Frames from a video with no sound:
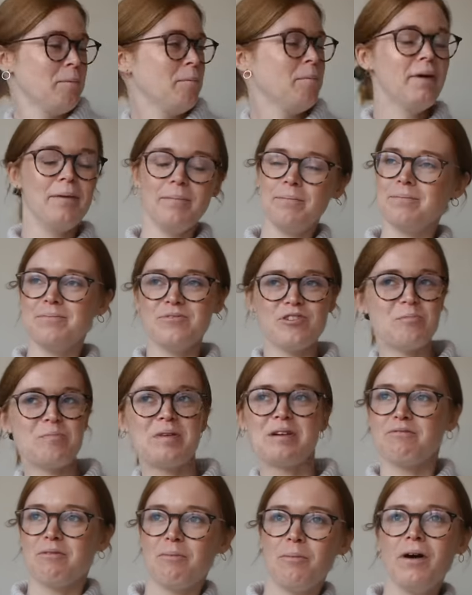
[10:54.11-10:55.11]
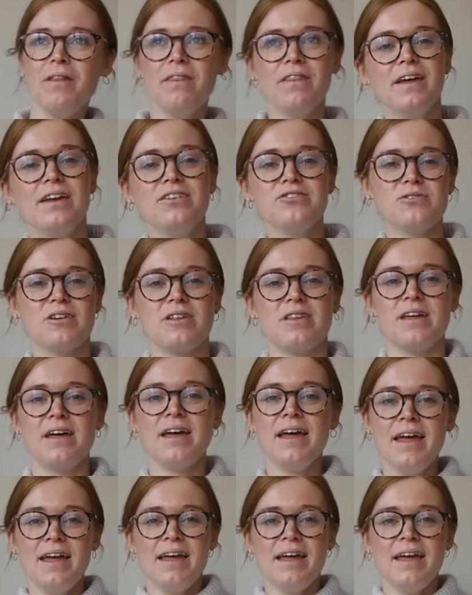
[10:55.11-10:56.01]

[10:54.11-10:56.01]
Boop, jumping from one thing to another.